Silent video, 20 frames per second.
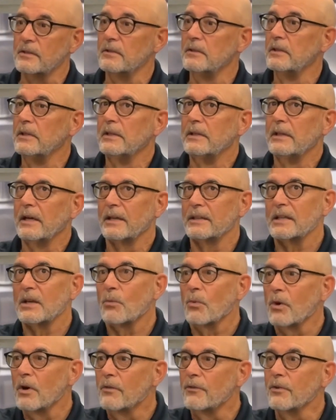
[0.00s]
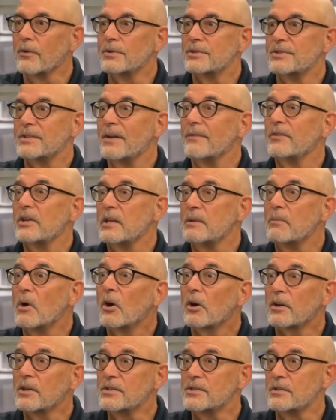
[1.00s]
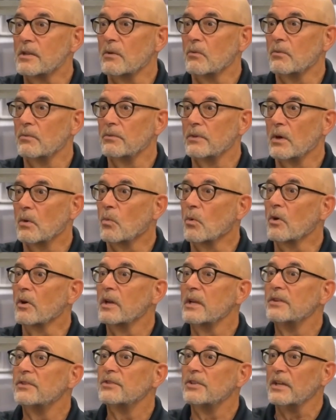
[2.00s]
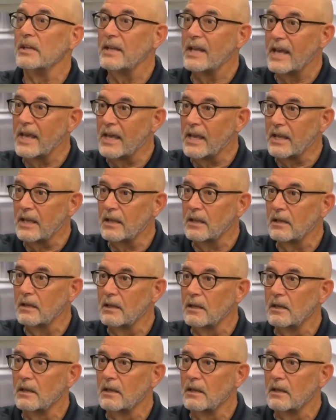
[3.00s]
I think we're over 70 markets that we're in today.